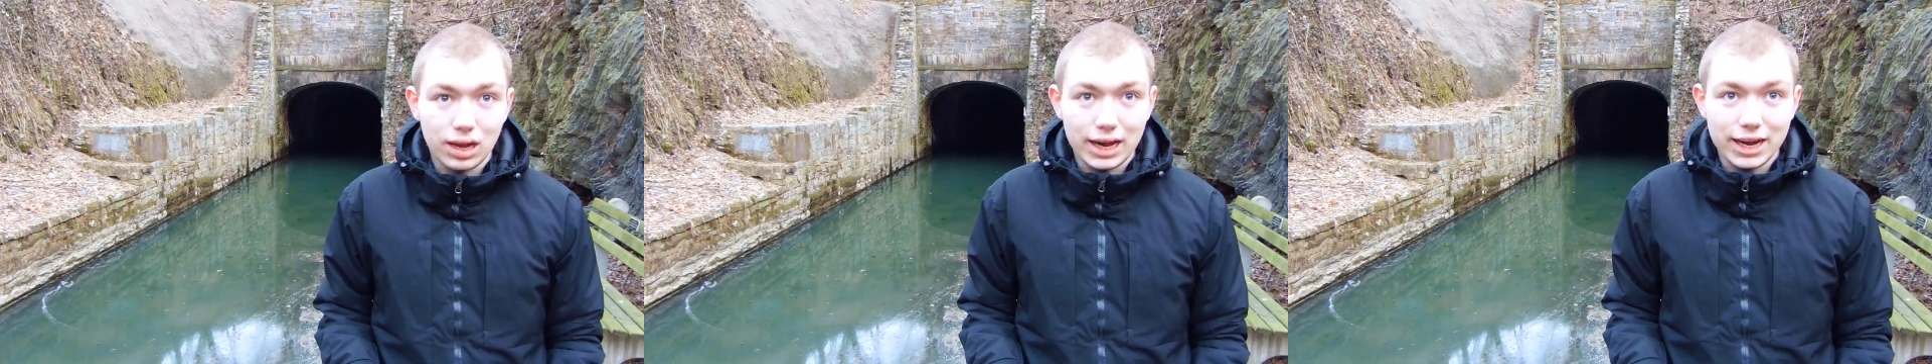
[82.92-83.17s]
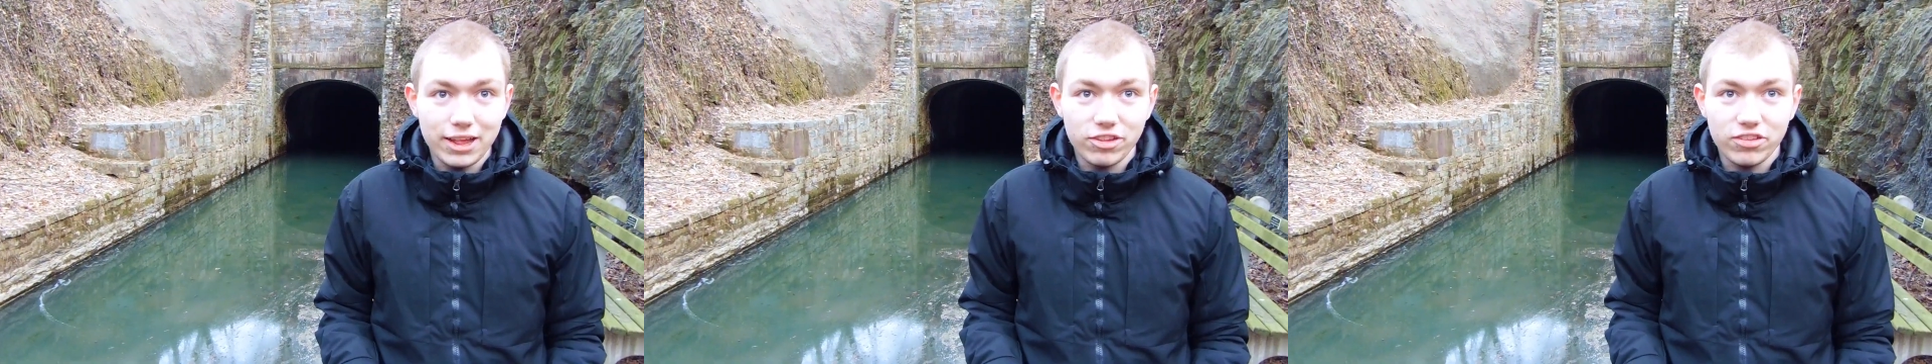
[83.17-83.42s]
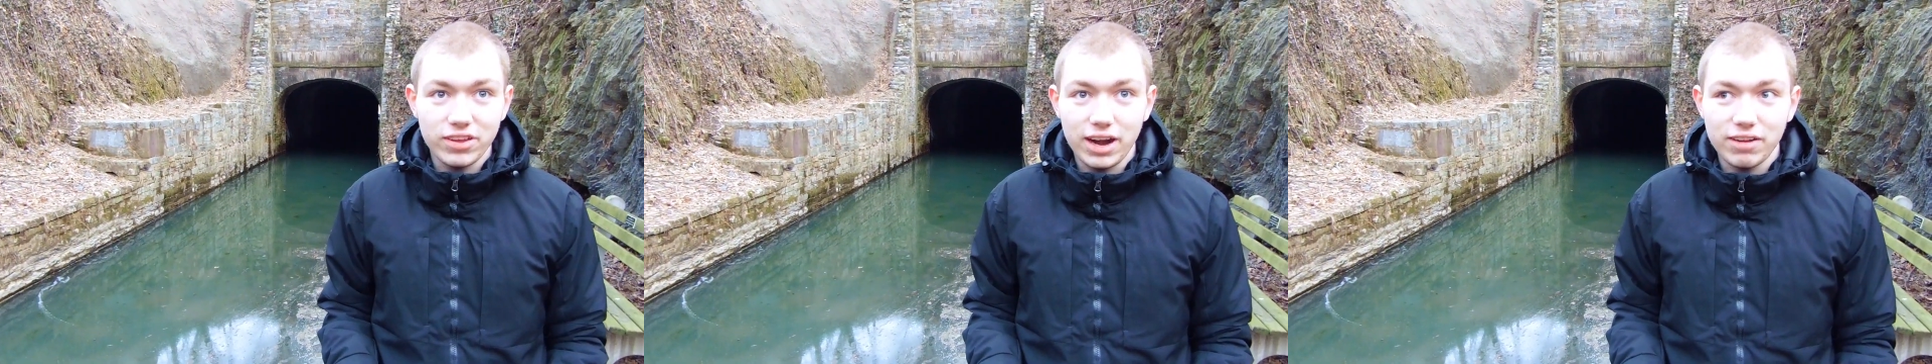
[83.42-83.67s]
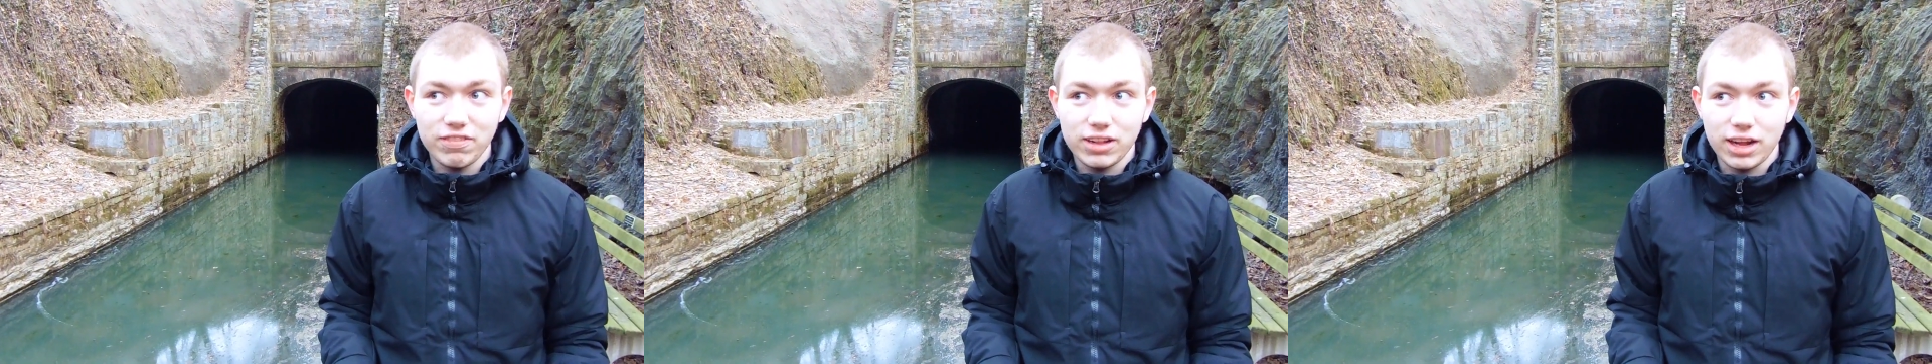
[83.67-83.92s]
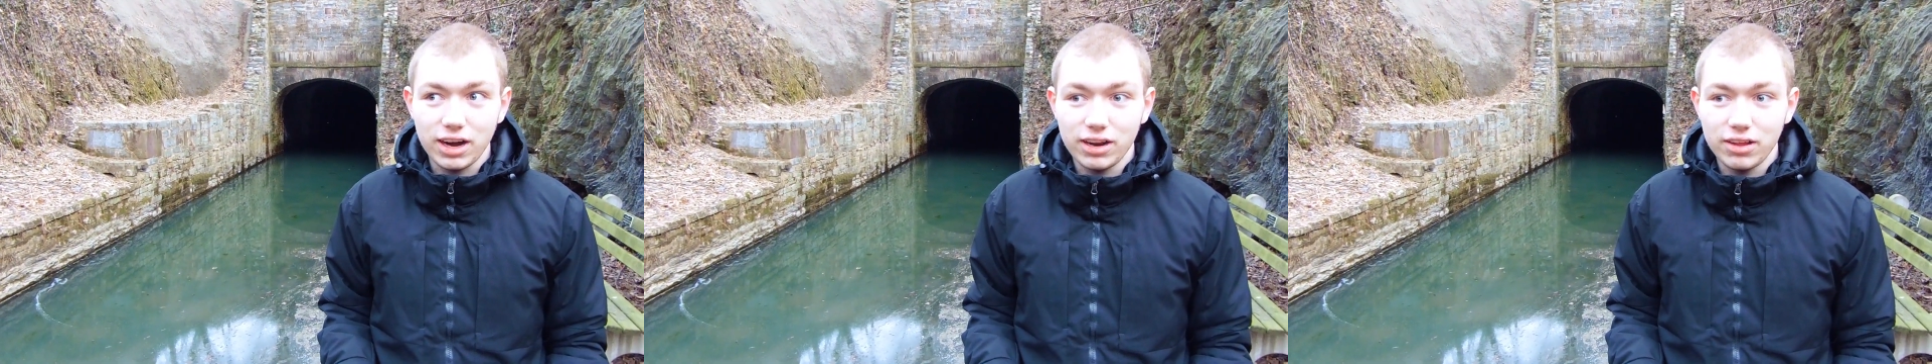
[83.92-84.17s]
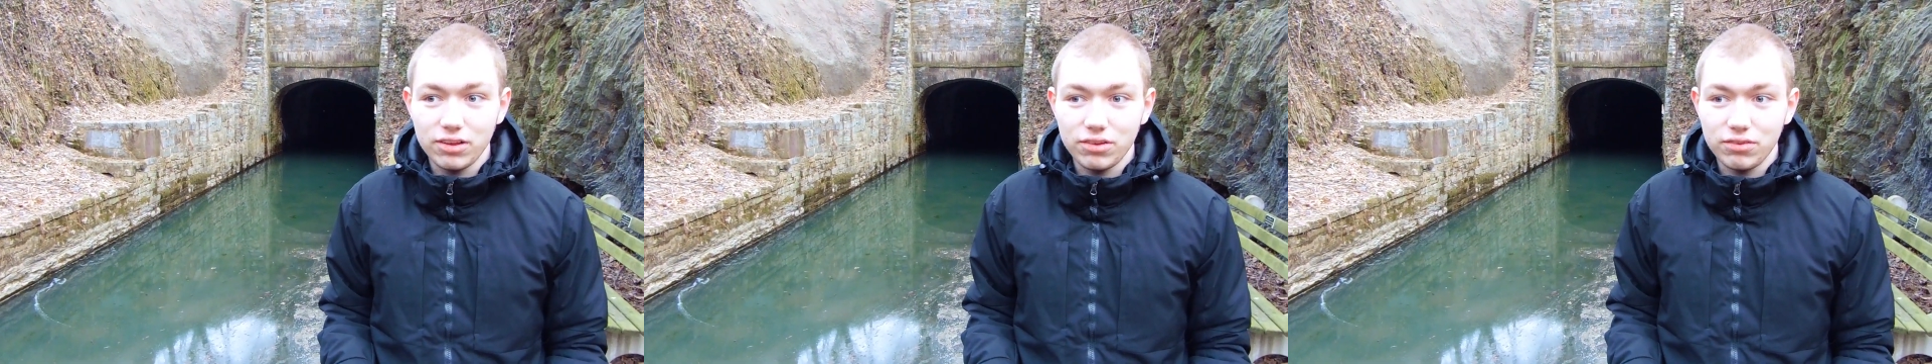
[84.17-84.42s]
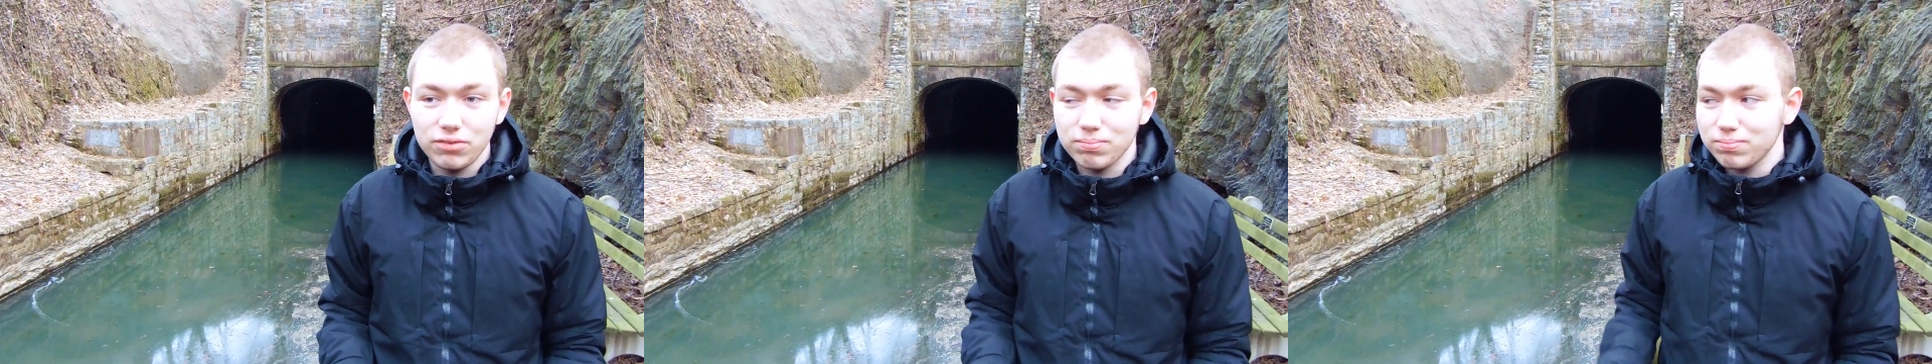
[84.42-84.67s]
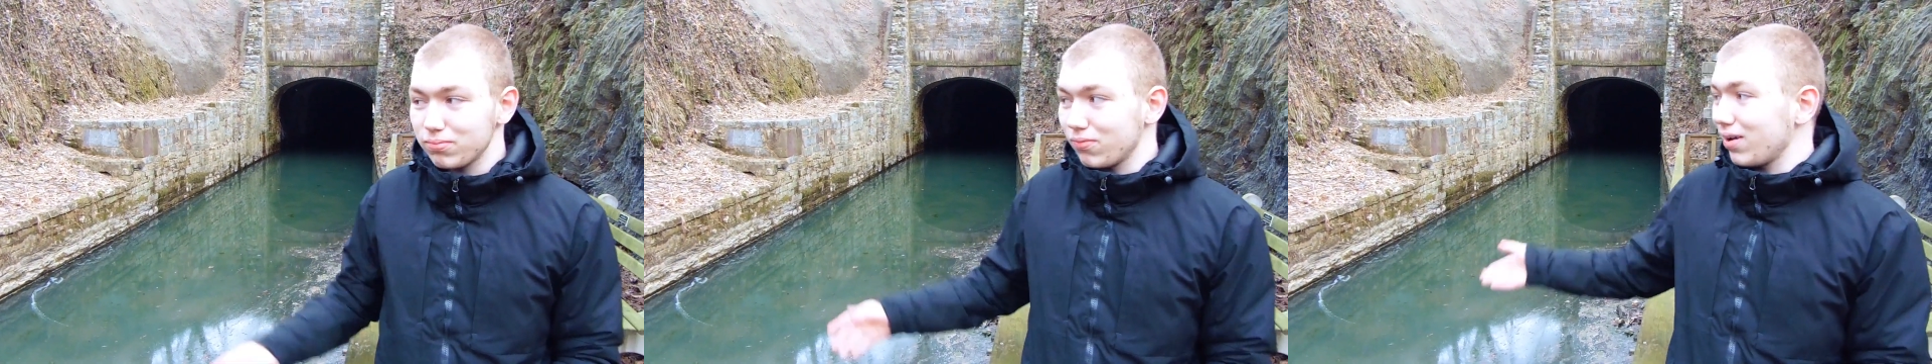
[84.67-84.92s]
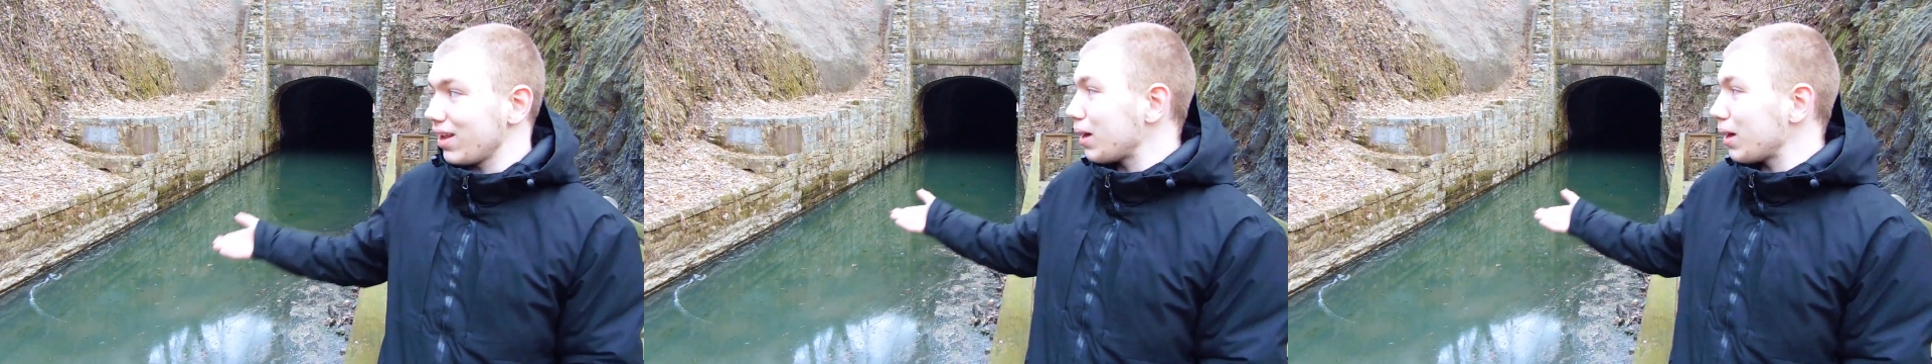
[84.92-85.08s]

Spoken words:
On the other side of the tunnel is, well,